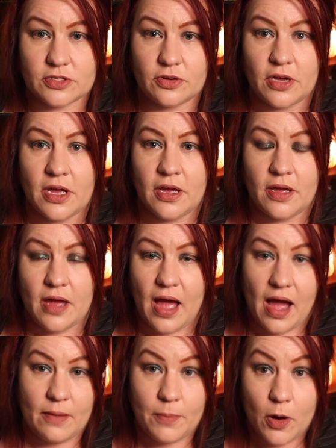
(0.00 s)
So
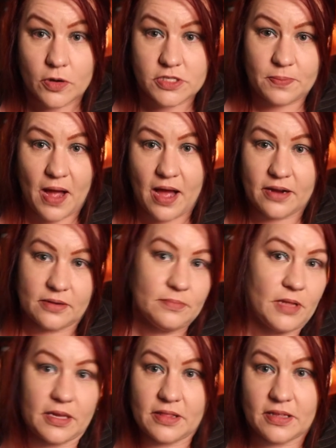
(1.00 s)

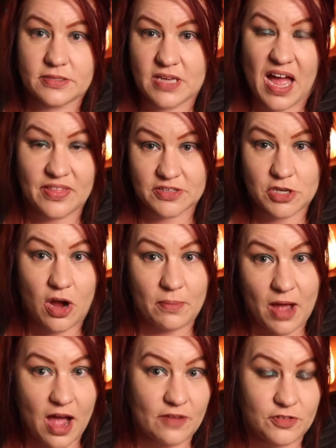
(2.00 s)
postpartum, like that's the
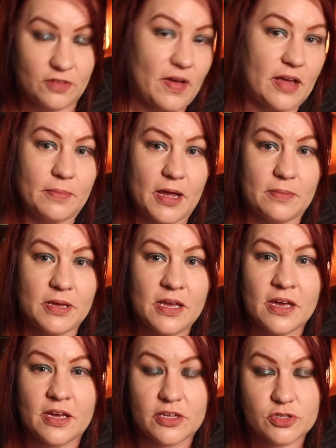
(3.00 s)
time after you've had a baby,
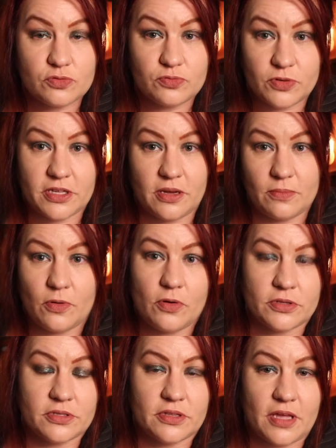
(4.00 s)
it's really
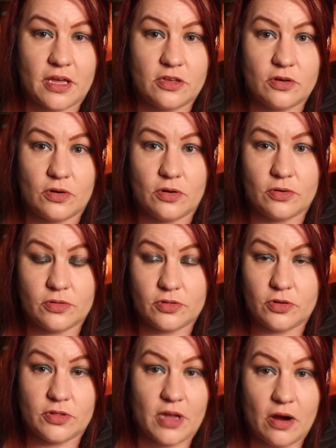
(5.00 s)
important that you
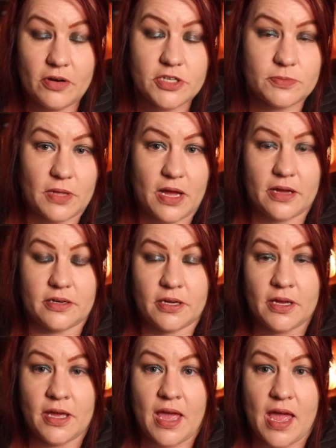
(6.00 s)
nourish blood
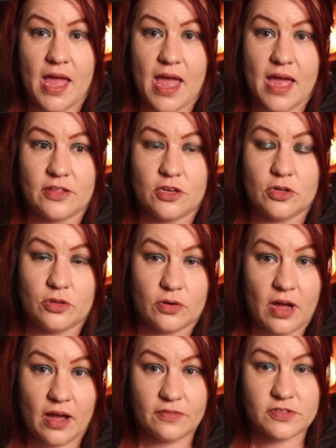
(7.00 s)
and that you
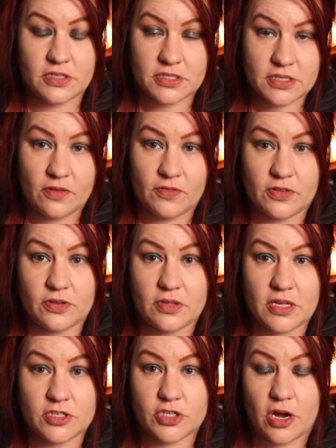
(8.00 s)
look after yourself. And
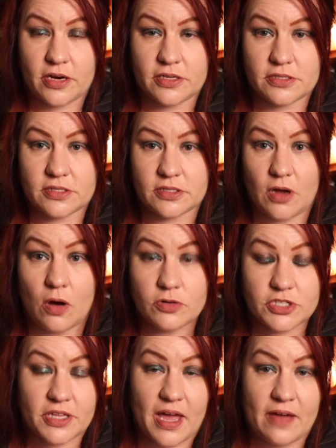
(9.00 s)
in Chinese
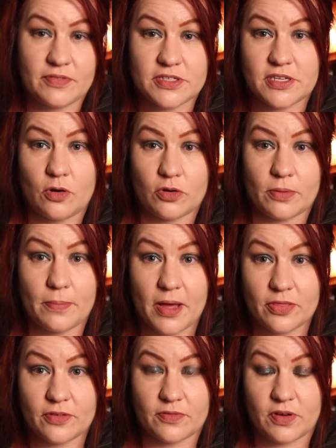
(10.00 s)
culture, they have this thing called a
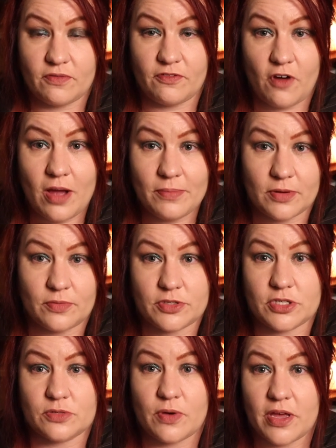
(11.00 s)
month of confinement,
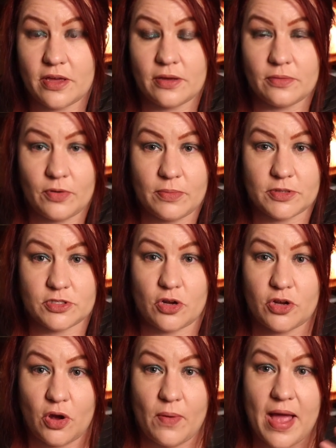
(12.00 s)
which is where women
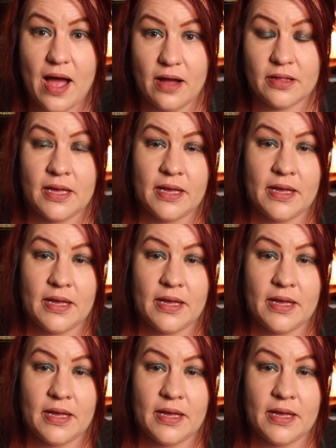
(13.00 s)
don't go out.